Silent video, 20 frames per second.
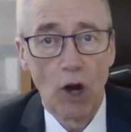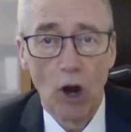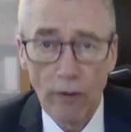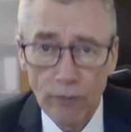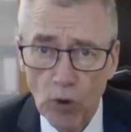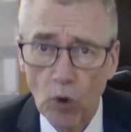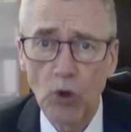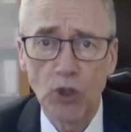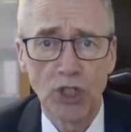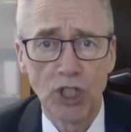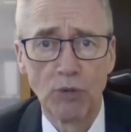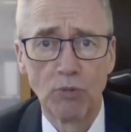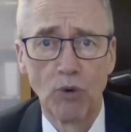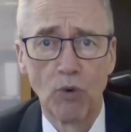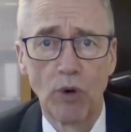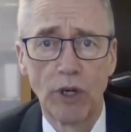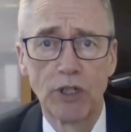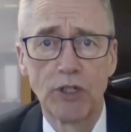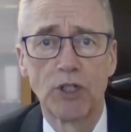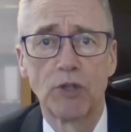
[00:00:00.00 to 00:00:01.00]
of course,
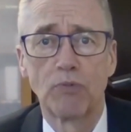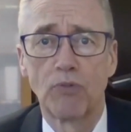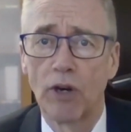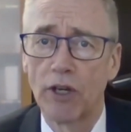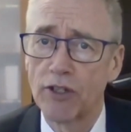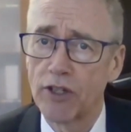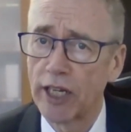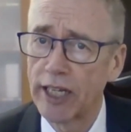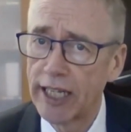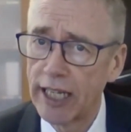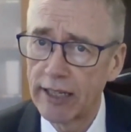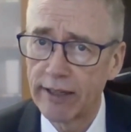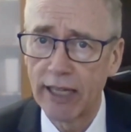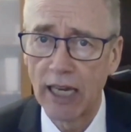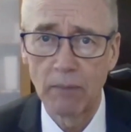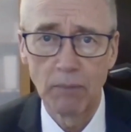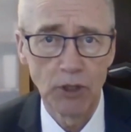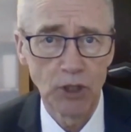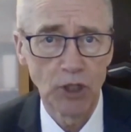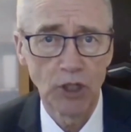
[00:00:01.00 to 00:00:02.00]
number one is the price. I get
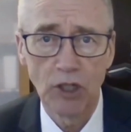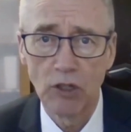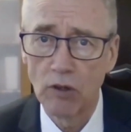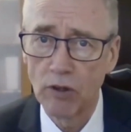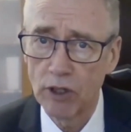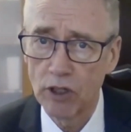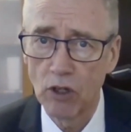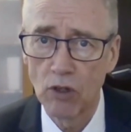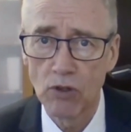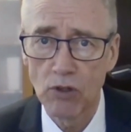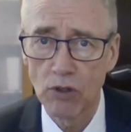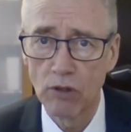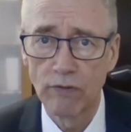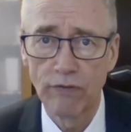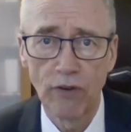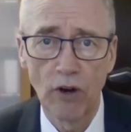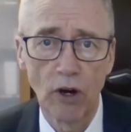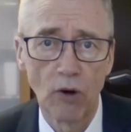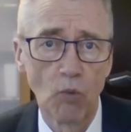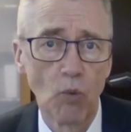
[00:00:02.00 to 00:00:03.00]
that, but you can only go so
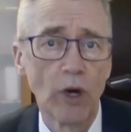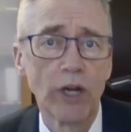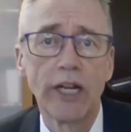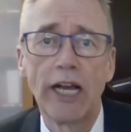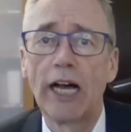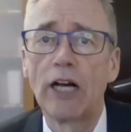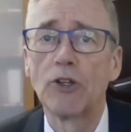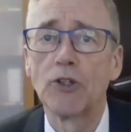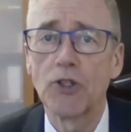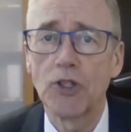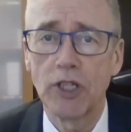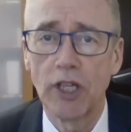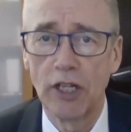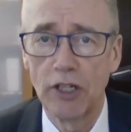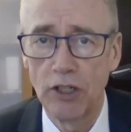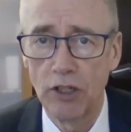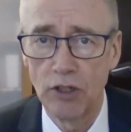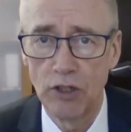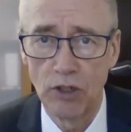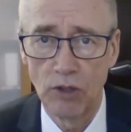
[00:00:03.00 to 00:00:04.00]
far. What else
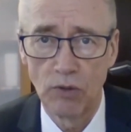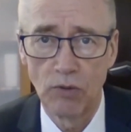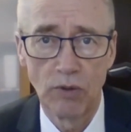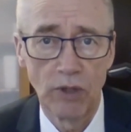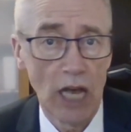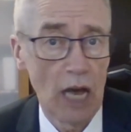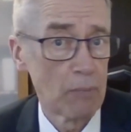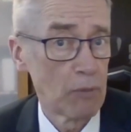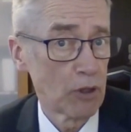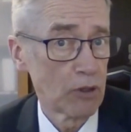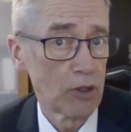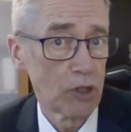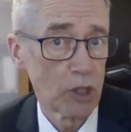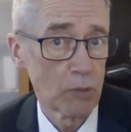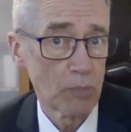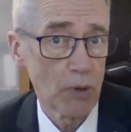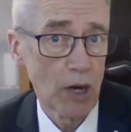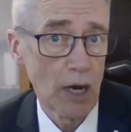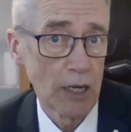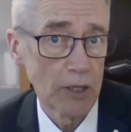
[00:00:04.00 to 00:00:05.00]
can you do? How about the
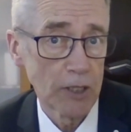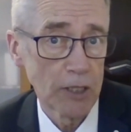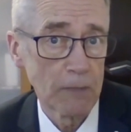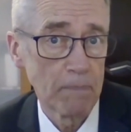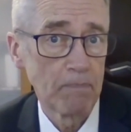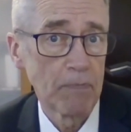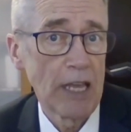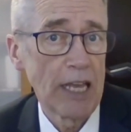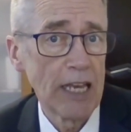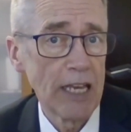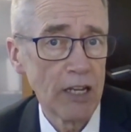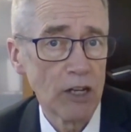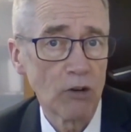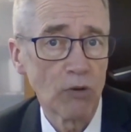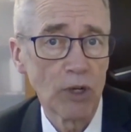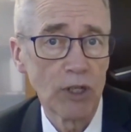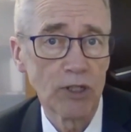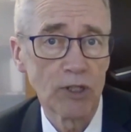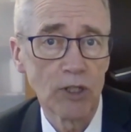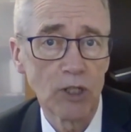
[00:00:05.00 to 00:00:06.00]
deposit?
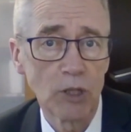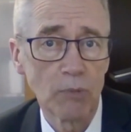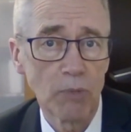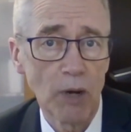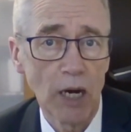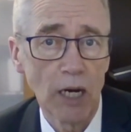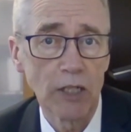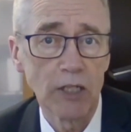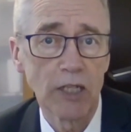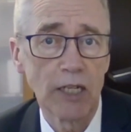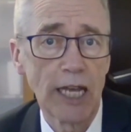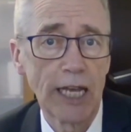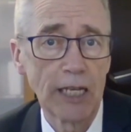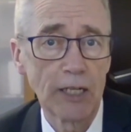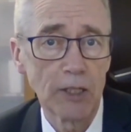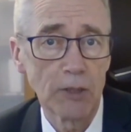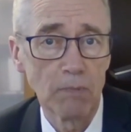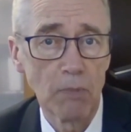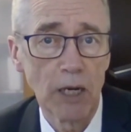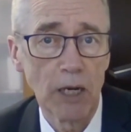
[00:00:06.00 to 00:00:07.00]
Increase the deposit
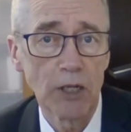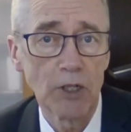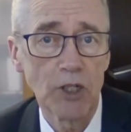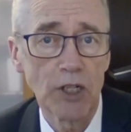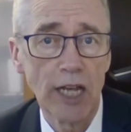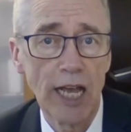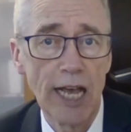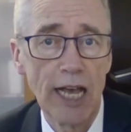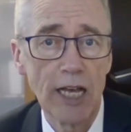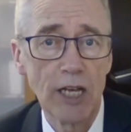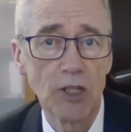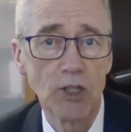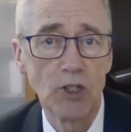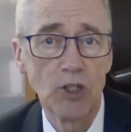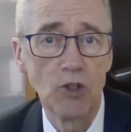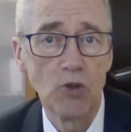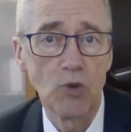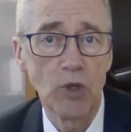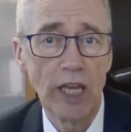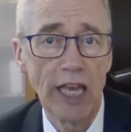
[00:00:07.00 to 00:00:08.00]
as much as
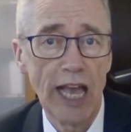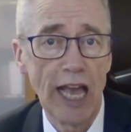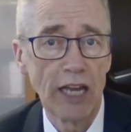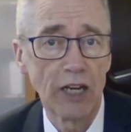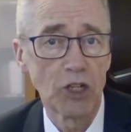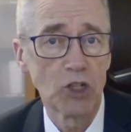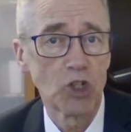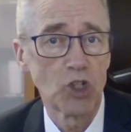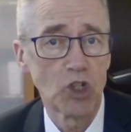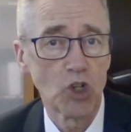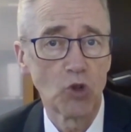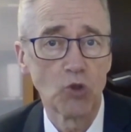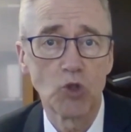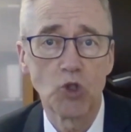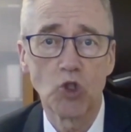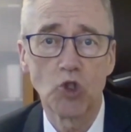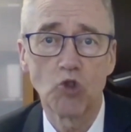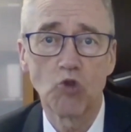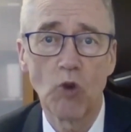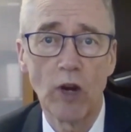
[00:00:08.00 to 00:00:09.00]
you can. It shows
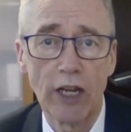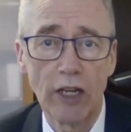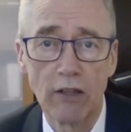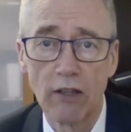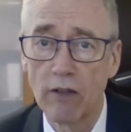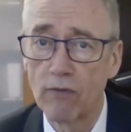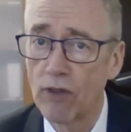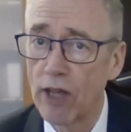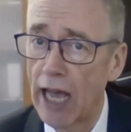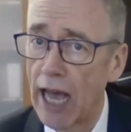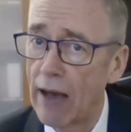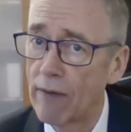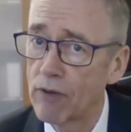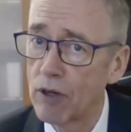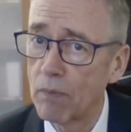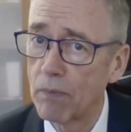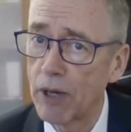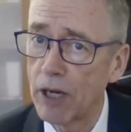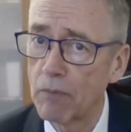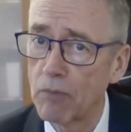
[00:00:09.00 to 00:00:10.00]
strength. If they have
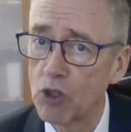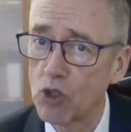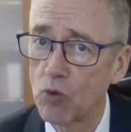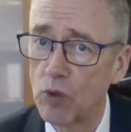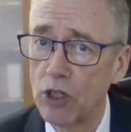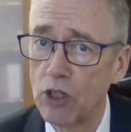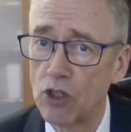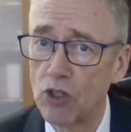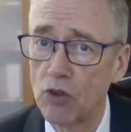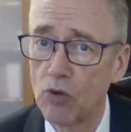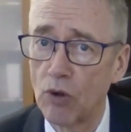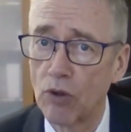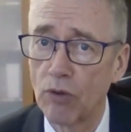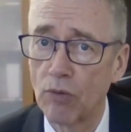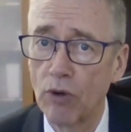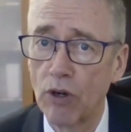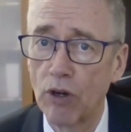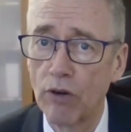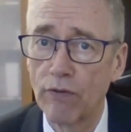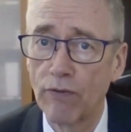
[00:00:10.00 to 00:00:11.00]
to pick between two or
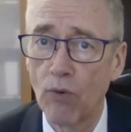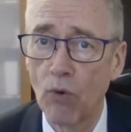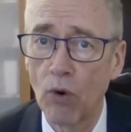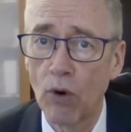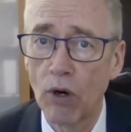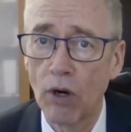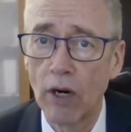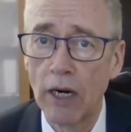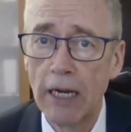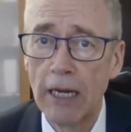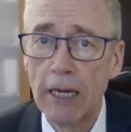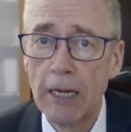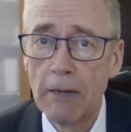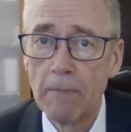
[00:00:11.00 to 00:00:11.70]
three or four,